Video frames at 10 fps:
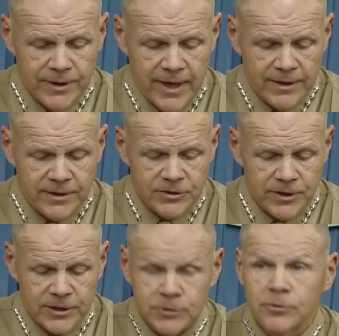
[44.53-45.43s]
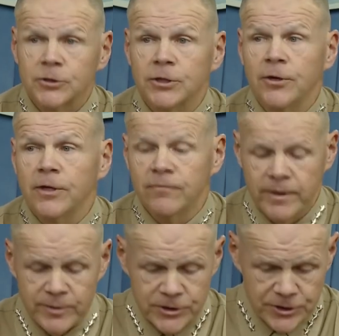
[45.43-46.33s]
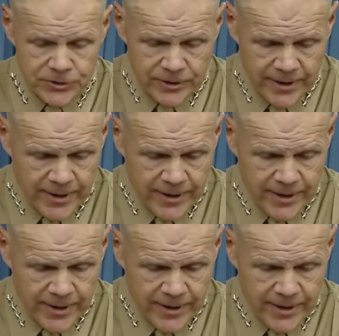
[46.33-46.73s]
nonconsensual sharing of images,